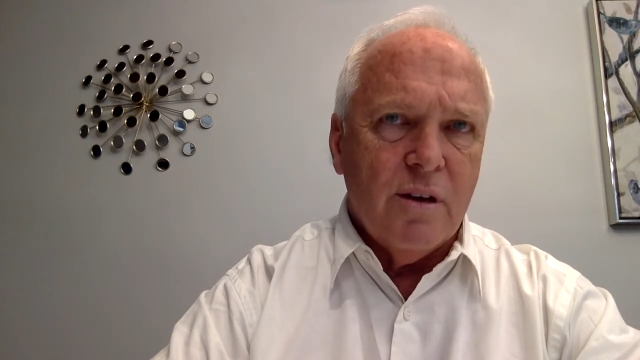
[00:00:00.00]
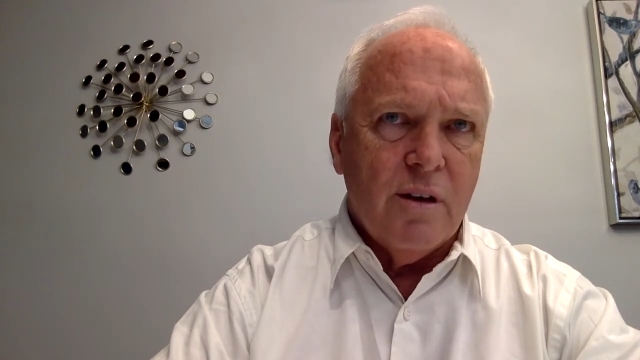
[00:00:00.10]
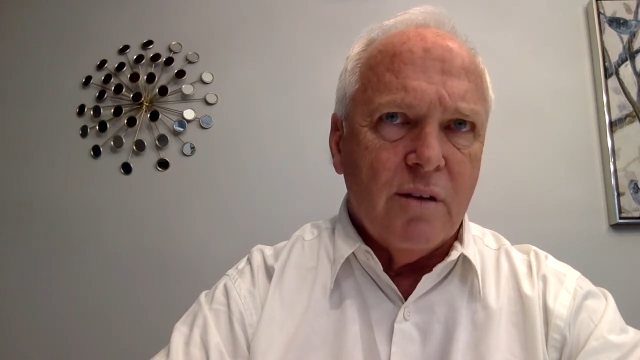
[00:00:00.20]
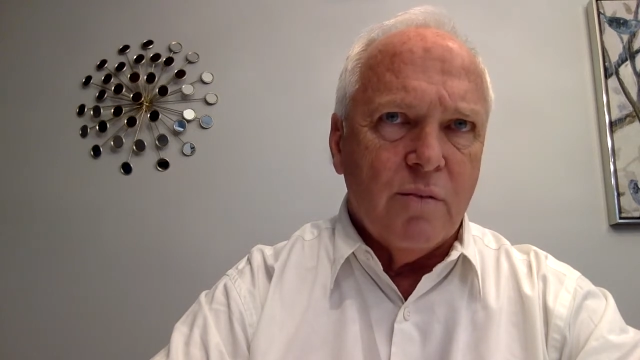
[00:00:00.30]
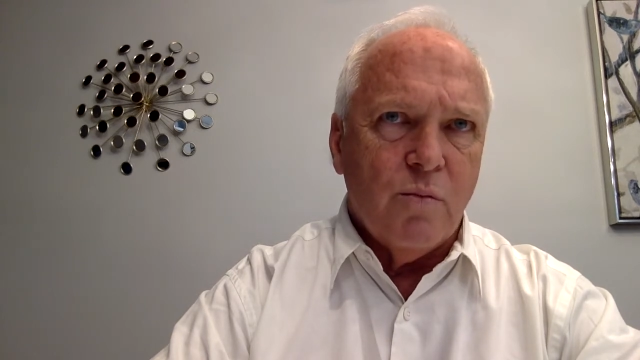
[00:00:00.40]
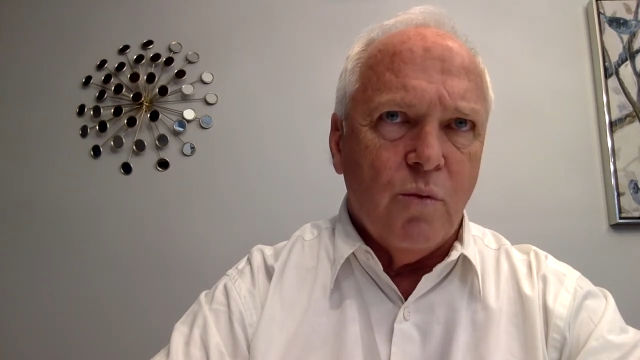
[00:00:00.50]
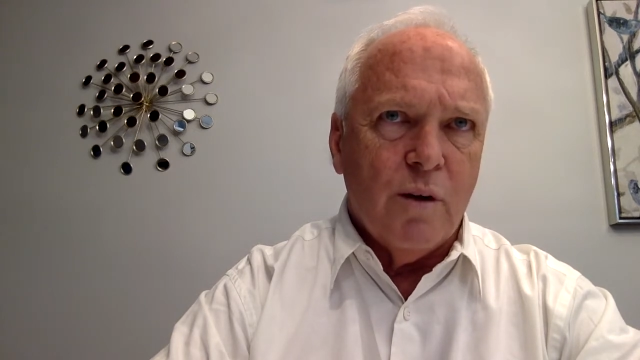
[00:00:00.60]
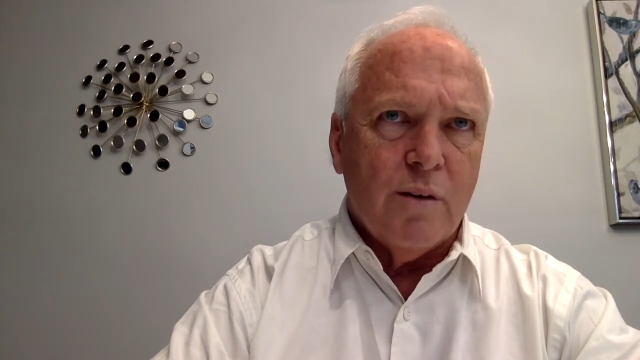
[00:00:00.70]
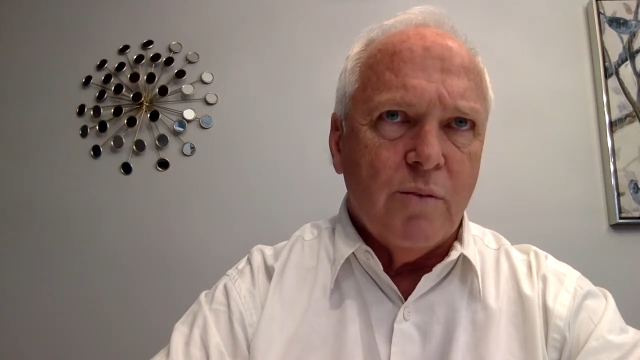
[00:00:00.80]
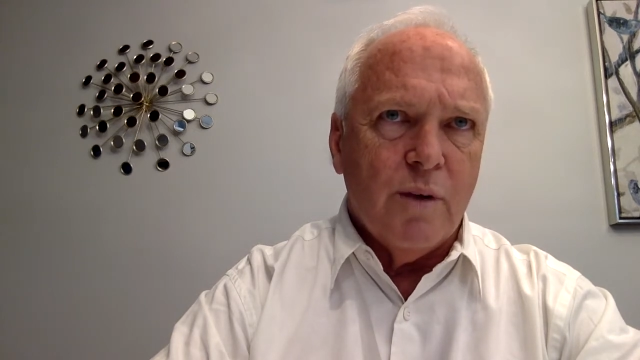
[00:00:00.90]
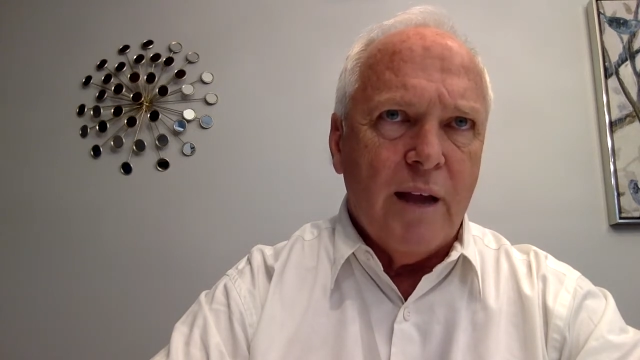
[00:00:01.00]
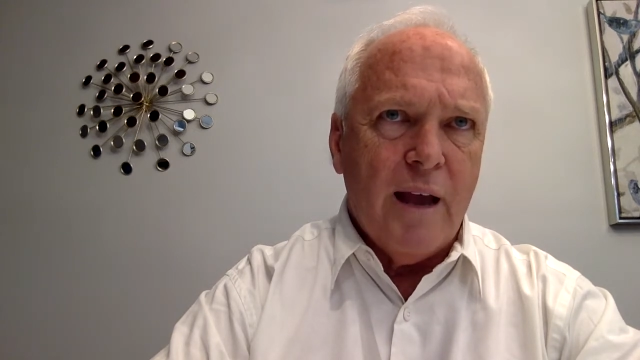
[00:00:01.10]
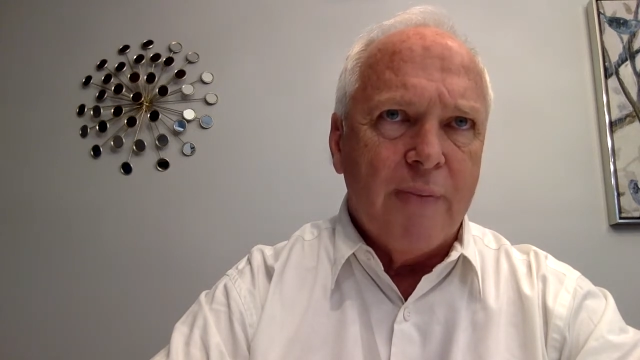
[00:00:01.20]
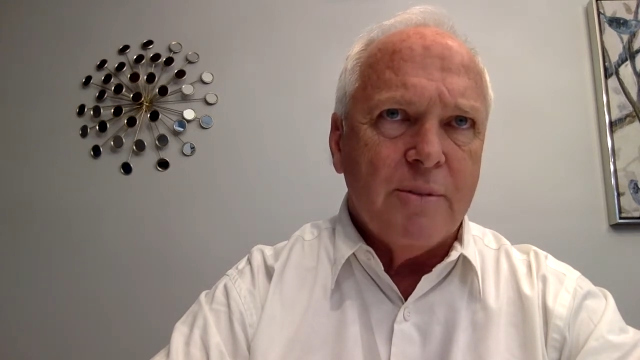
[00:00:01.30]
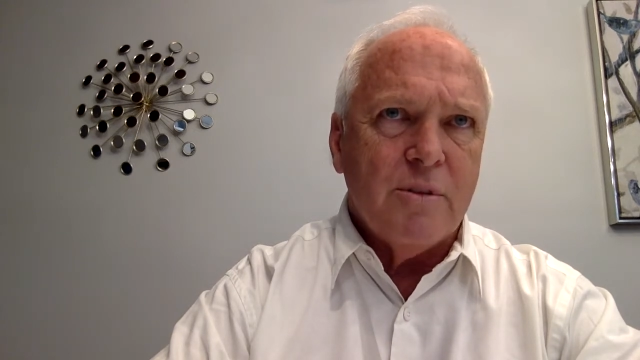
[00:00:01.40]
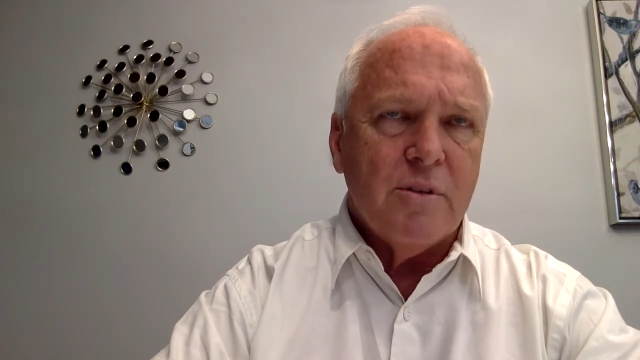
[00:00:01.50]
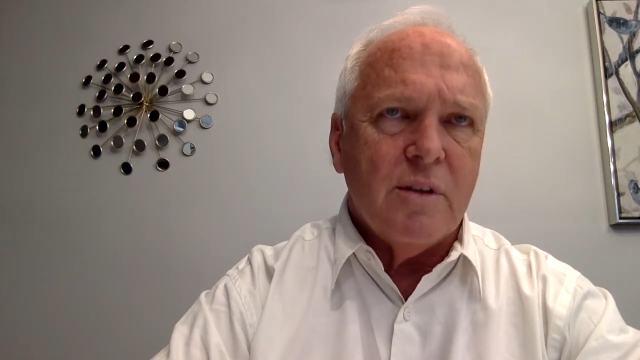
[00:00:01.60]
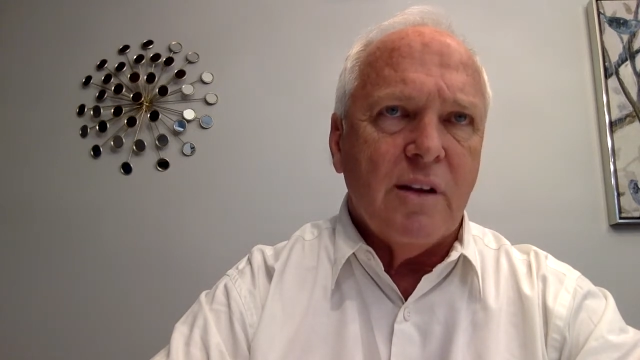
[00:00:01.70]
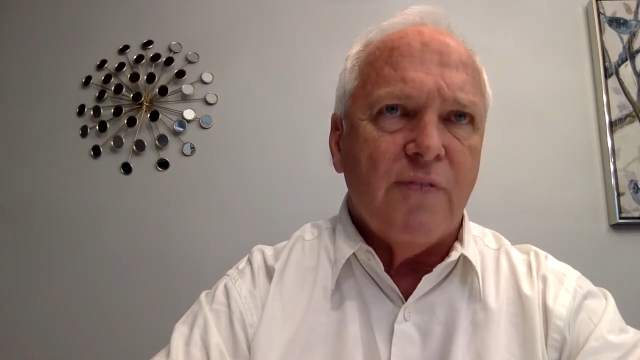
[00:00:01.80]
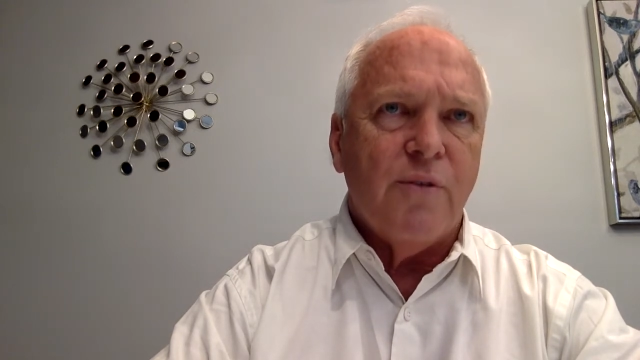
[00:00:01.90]
And what happens is
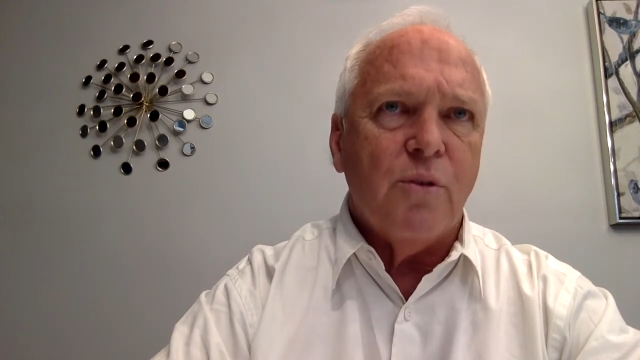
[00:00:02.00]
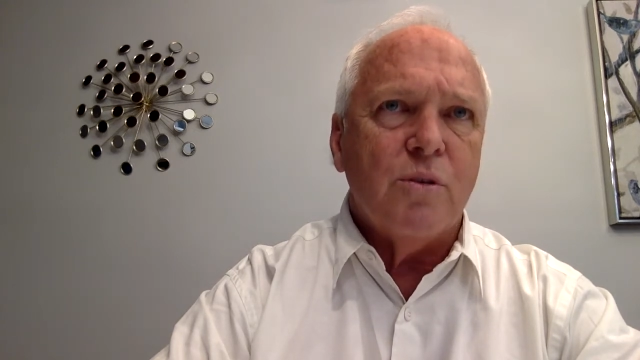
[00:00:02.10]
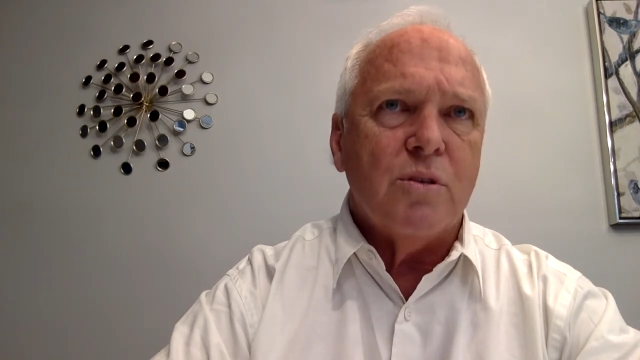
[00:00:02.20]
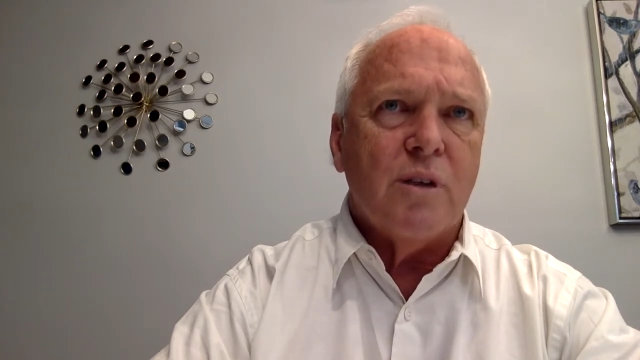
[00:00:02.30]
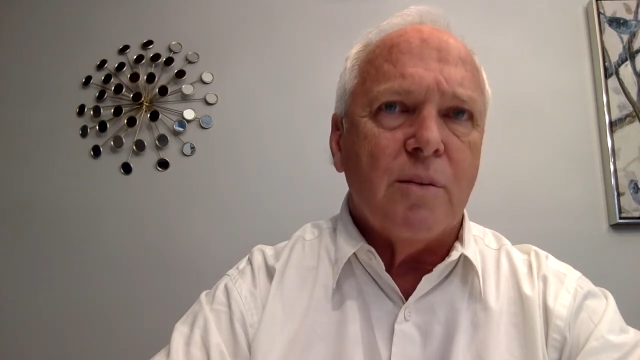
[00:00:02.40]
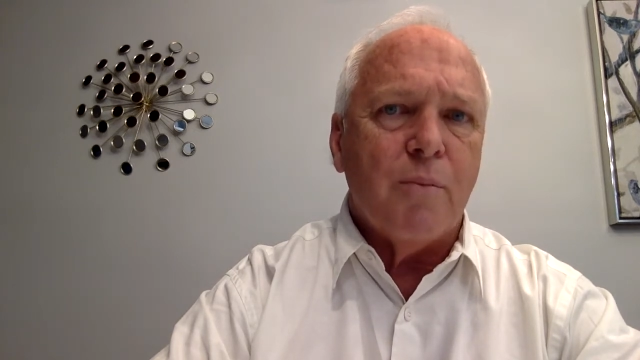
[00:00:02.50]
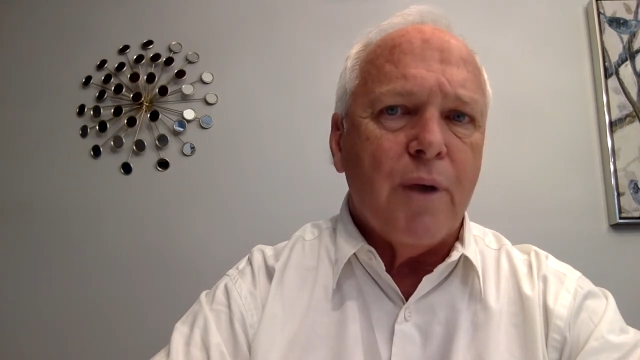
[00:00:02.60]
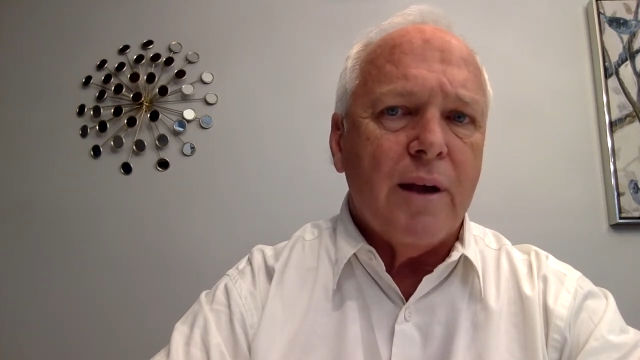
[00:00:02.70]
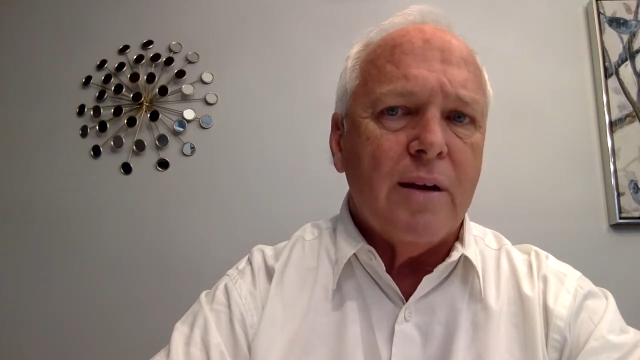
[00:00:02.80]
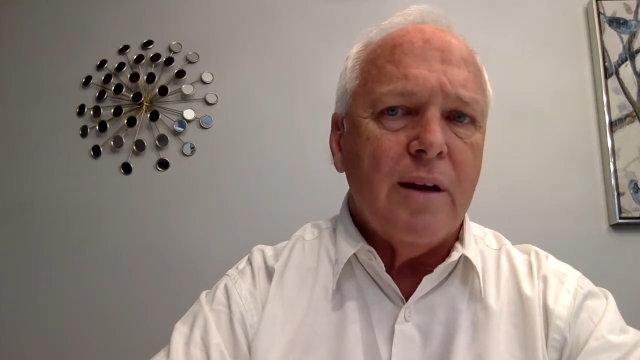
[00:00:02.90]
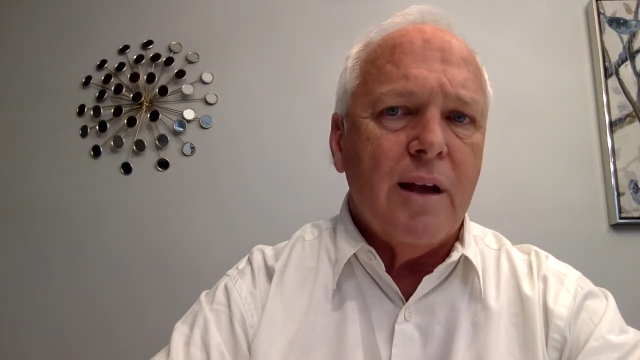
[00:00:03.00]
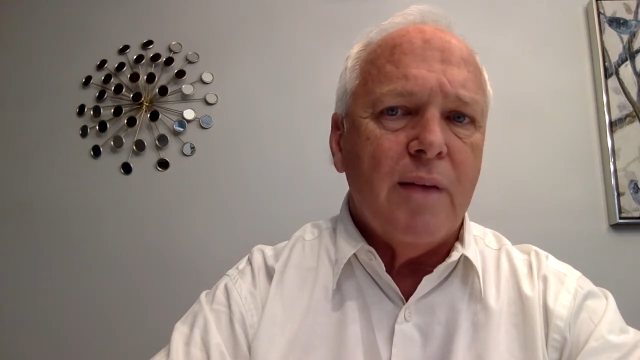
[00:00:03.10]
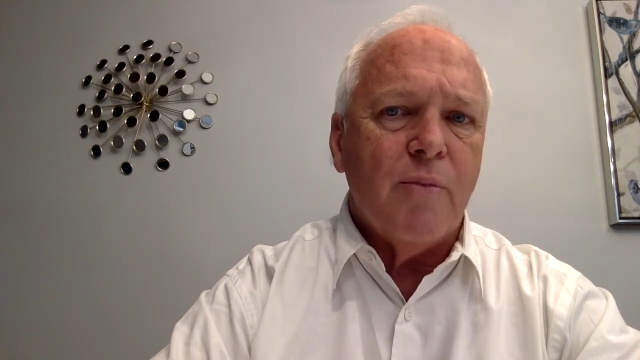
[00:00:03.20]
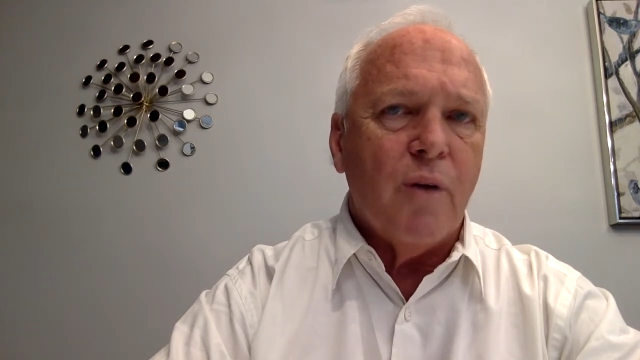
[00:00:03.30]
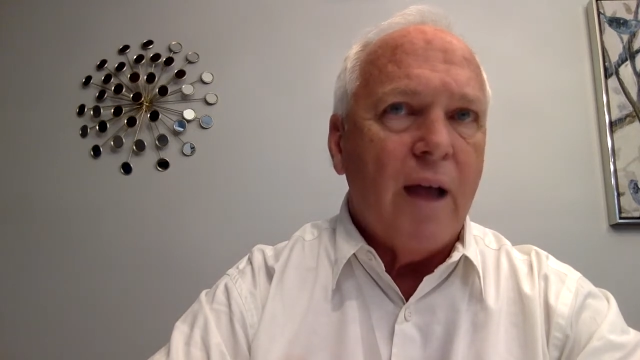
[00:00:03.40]
they get focused on a brand name, or I